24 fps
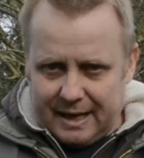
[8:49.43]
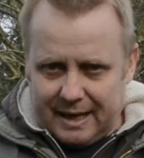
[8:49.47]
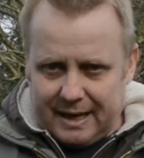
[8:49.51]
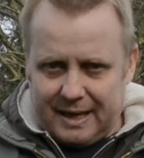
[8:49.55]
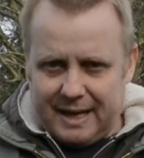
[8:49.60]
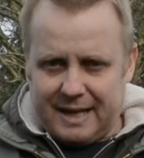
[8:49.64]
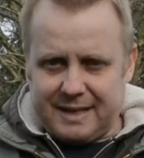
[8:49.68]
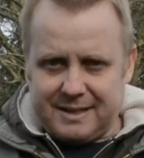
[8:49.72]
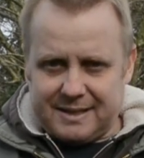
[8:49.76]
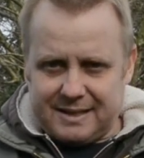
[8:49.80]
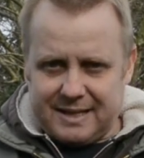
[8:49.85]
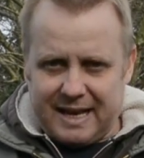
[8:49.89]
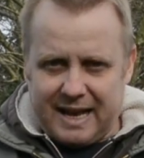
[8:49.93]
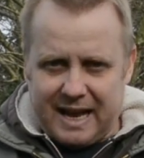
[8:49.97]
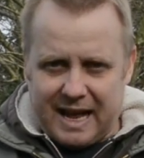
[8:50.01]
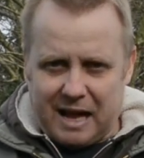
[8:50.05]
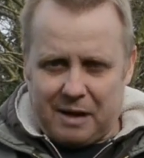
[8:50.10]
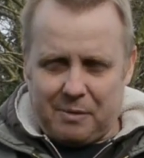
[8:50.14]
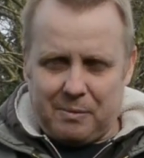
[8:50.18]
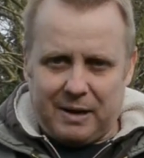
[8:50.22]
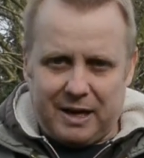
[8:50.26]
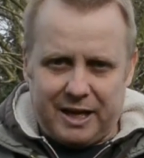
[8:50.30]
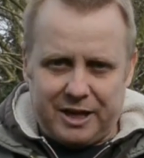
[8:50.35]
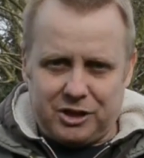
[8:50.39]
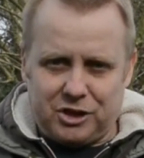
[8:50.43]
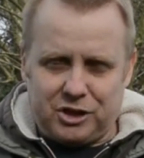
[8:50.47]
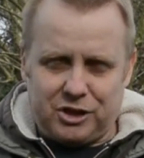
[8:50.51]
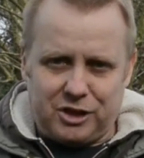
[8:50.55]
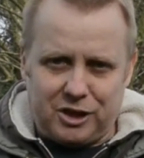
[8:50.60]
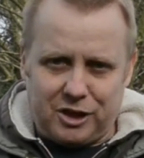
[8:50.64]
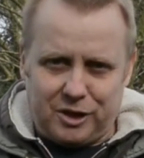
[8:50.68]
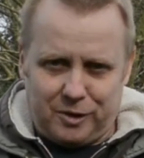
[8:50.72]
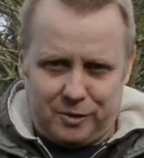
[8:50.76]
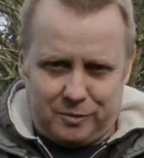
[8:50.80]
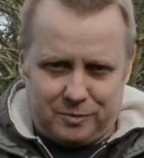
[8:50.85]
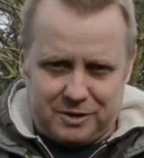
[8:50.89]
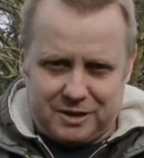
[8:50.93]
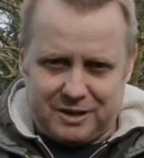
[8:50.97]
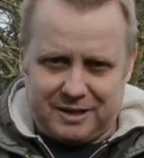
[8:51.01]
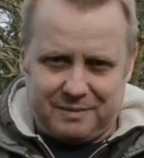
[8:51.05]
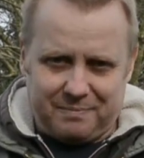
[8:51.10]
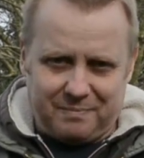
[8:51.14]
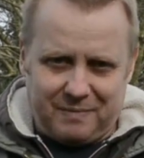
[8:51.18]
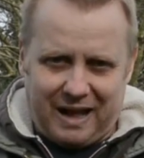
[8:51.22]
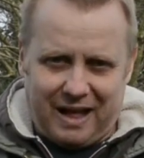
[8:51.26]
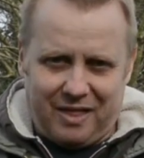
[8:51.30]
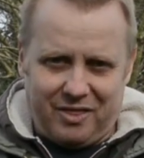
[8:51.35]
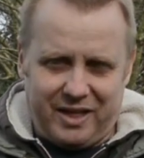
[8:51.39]
Let's see how well it shoots,
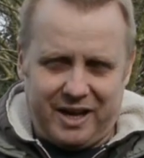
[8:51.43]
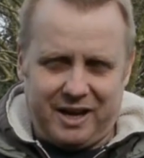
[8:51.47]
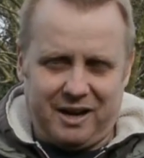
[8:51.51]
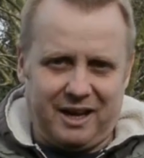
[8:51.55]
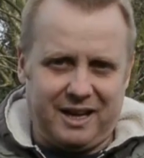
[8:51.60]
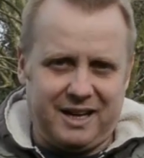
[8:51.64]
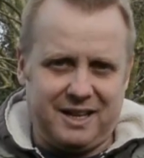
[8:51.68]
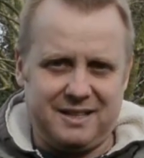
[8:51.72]
and then I